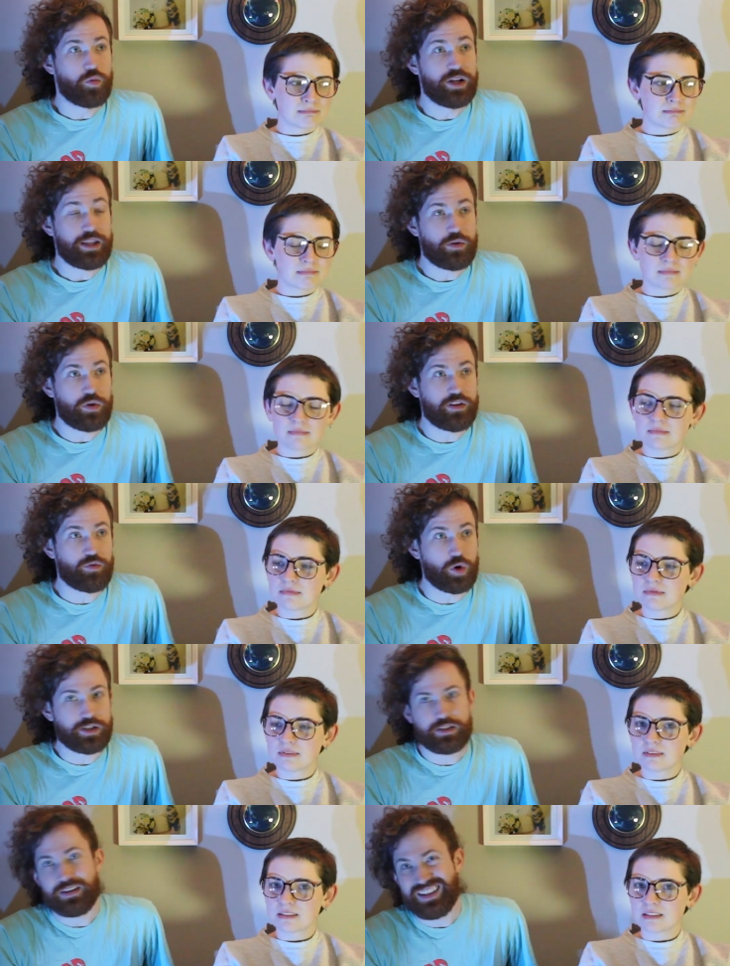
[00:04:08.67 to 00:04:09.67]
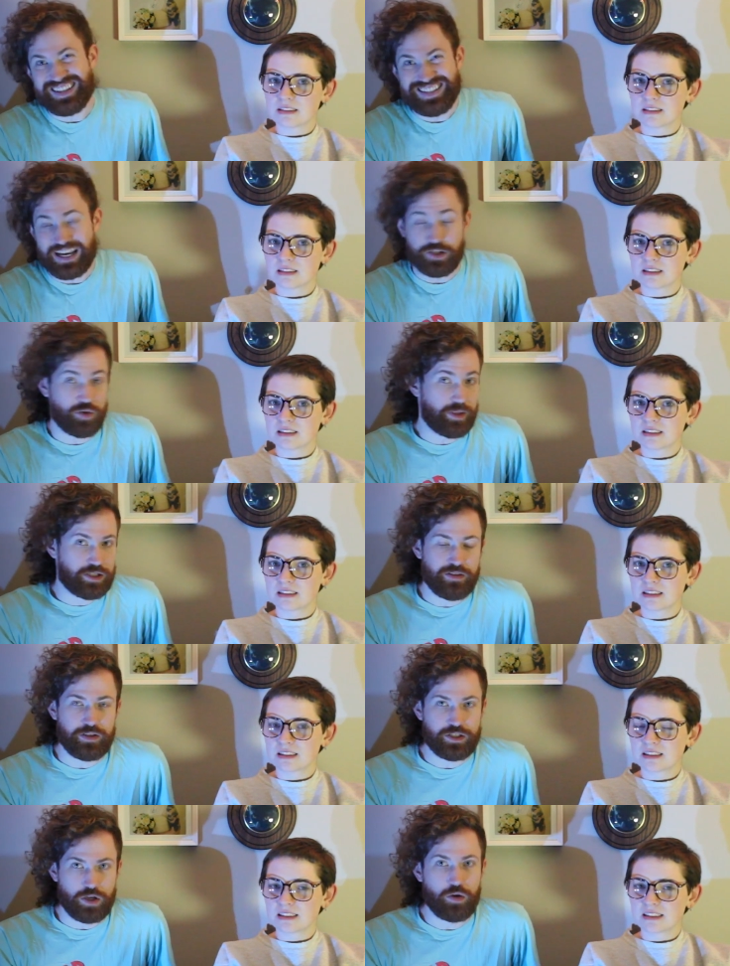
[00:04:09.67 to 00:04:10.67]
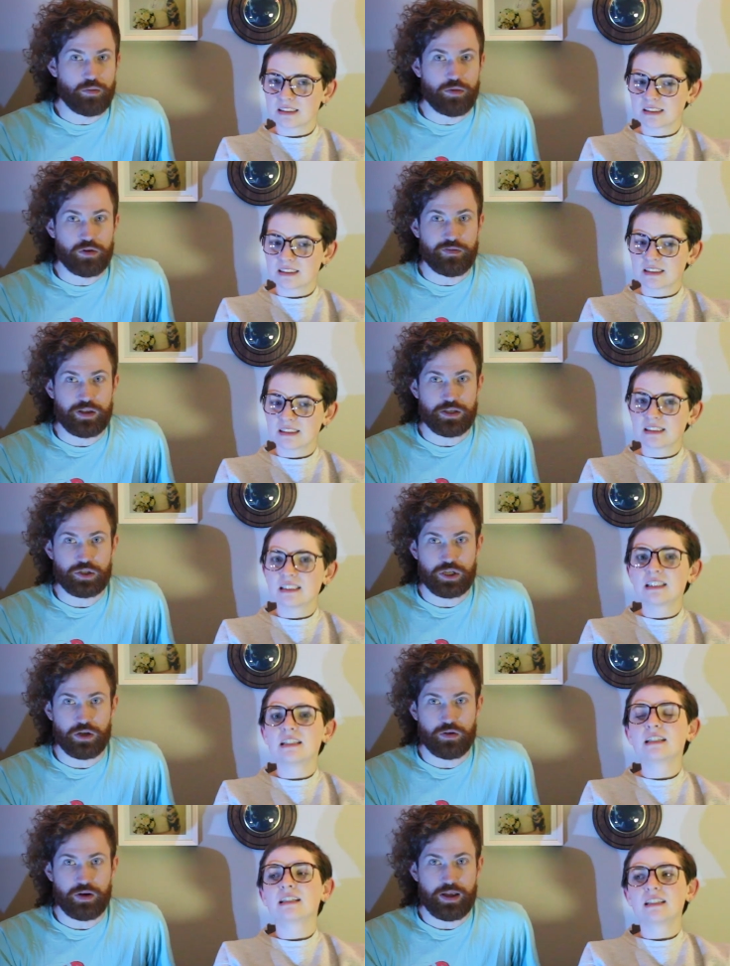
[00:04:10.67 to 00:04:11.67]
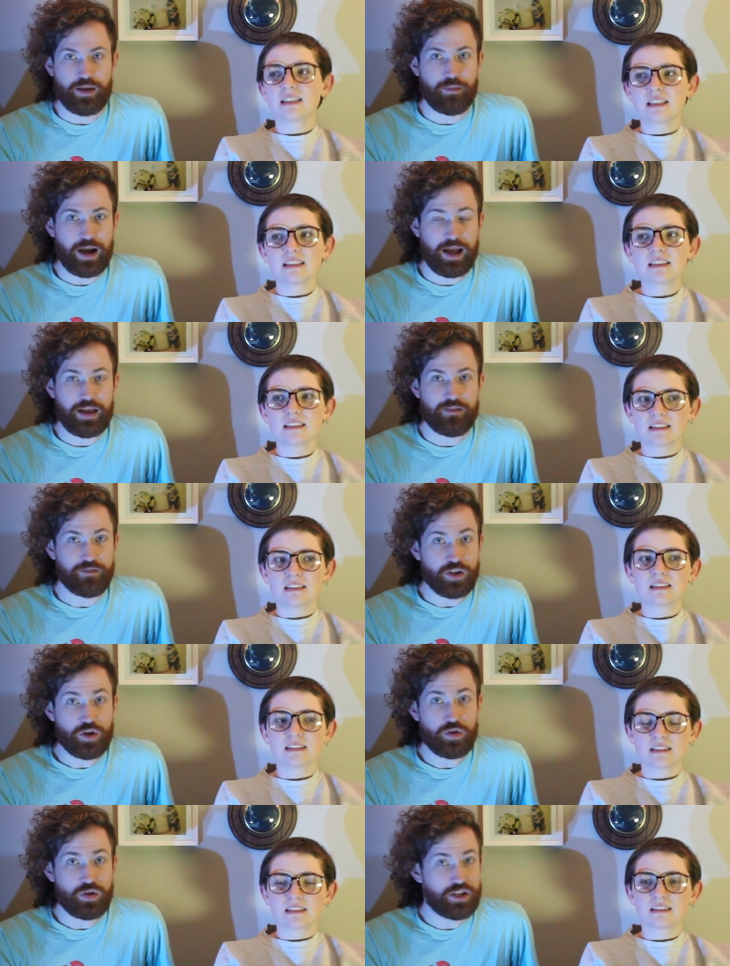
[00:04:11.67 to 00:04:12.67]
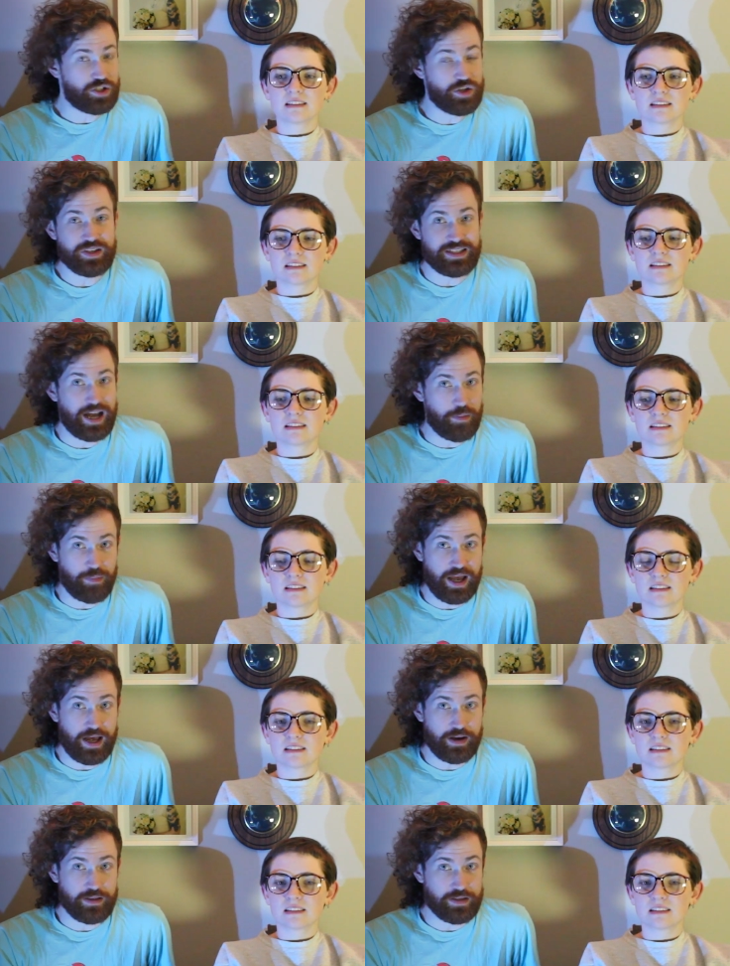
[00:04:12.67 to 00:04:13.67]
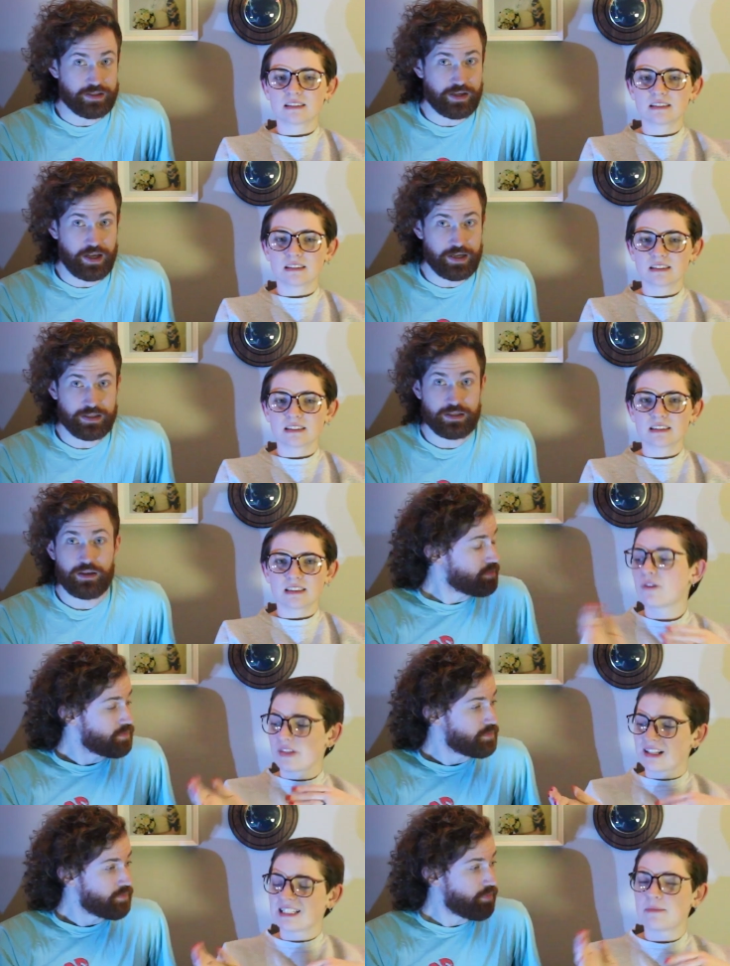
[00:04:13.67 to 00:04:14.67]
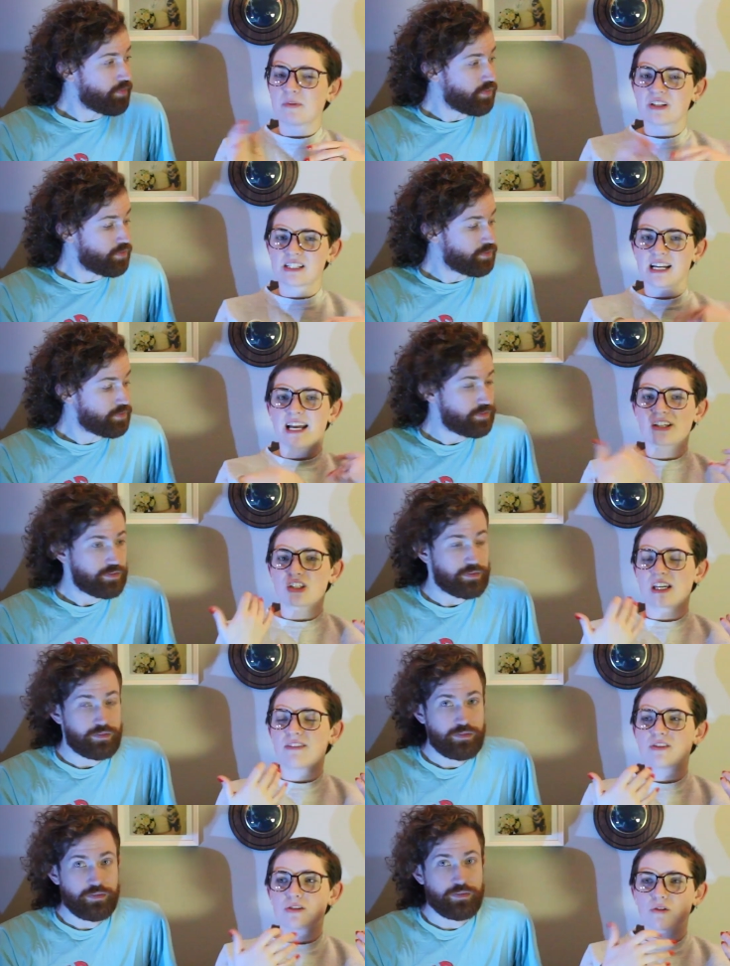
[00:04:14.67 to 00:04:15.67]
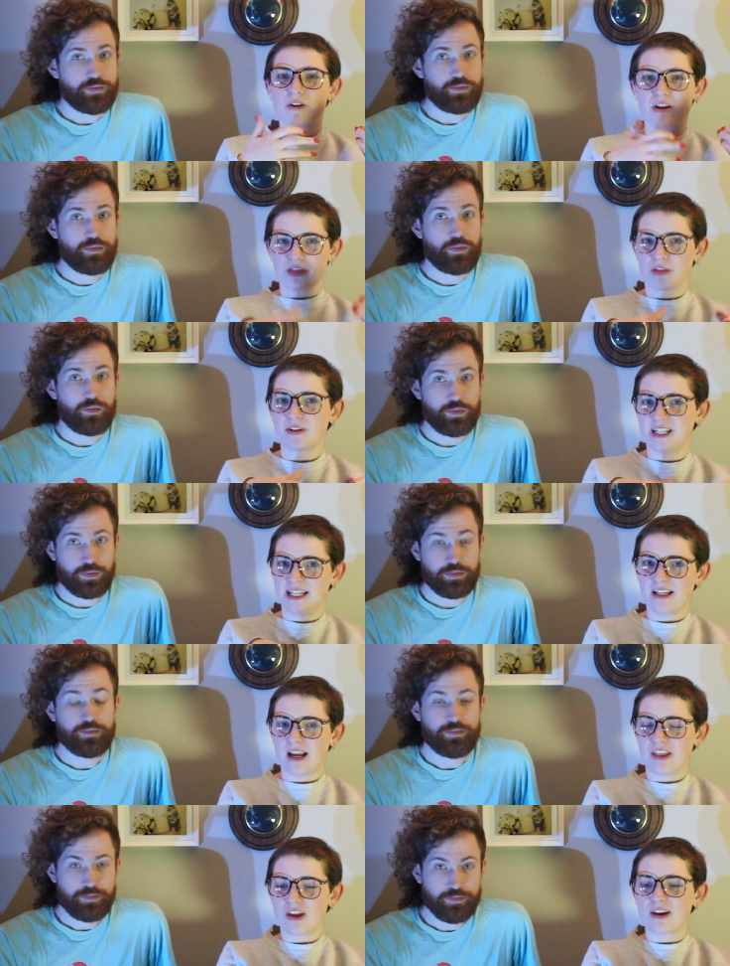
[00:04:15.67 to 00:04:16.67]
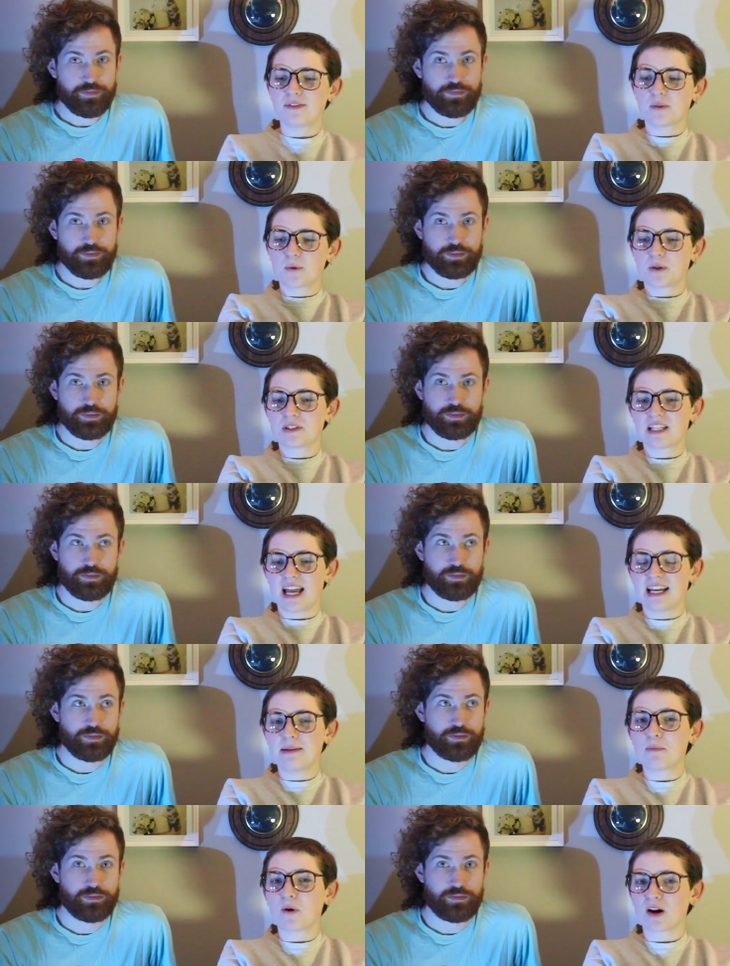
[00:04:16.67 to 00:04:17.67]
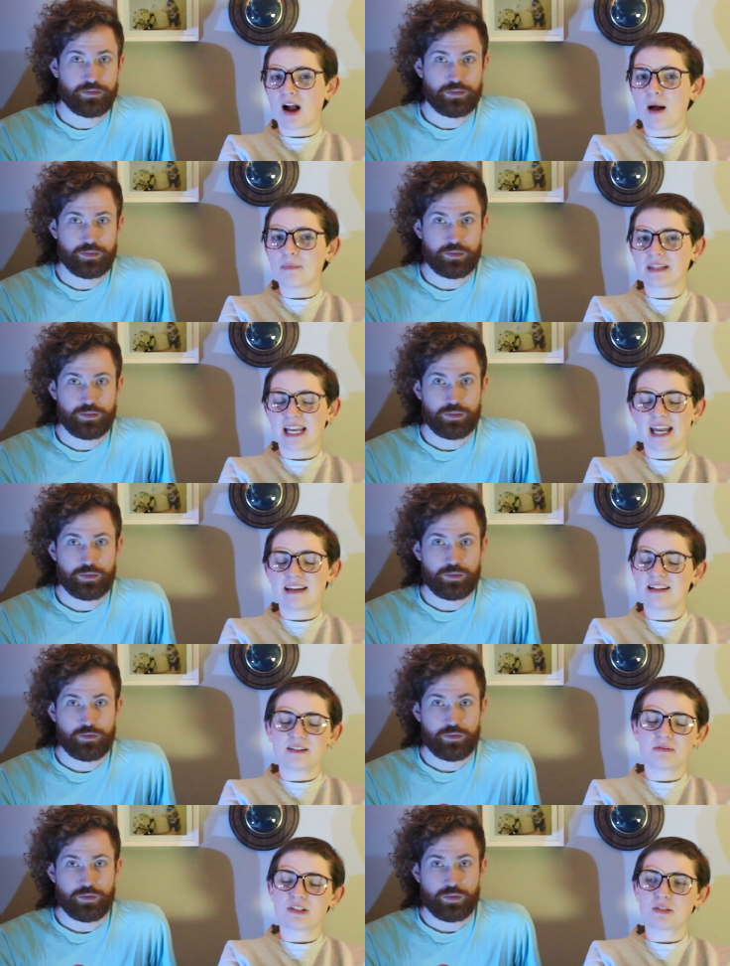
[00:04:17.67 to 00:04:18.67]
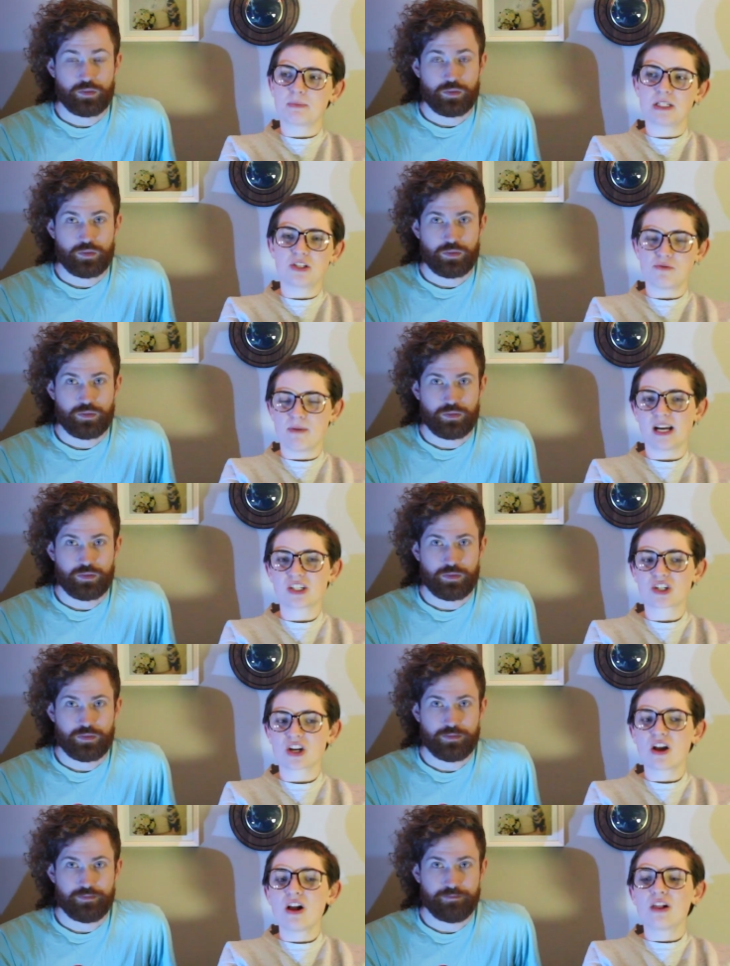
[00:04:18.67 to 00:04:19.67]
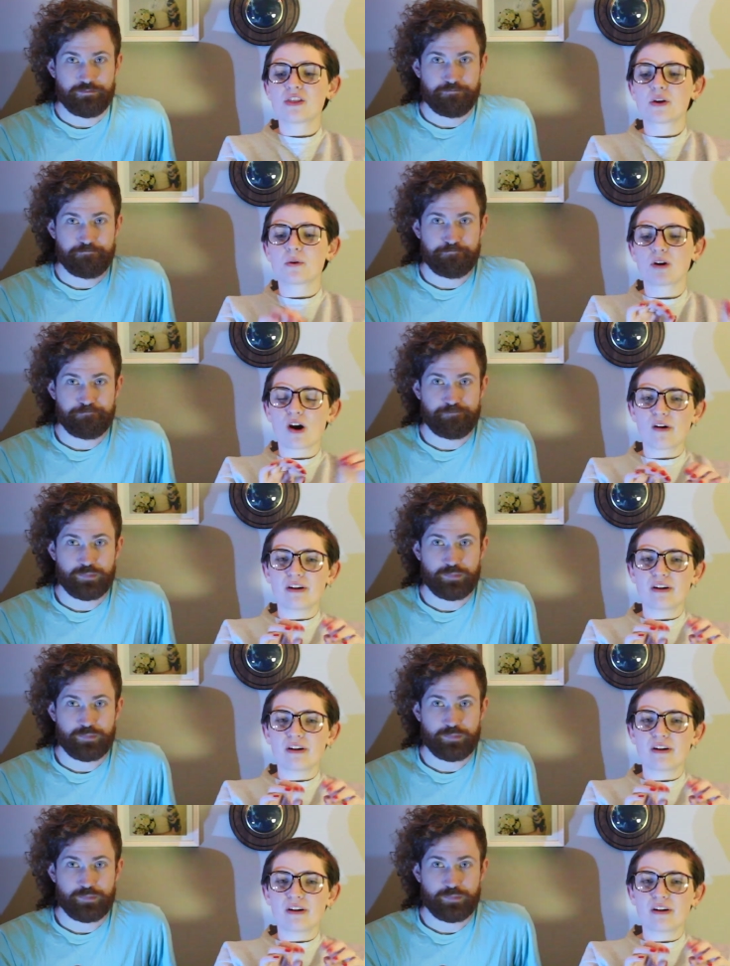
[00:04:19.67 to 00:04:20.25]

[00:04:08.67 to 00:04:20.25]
Speaker 1: really would have worked to the detriment of its own movie. So, in my view, a 2 is not bad in this case.
Speaker 2: For that same reason, I actually give the story a 3. I thought if it was any more complicated, it would just be too much. There were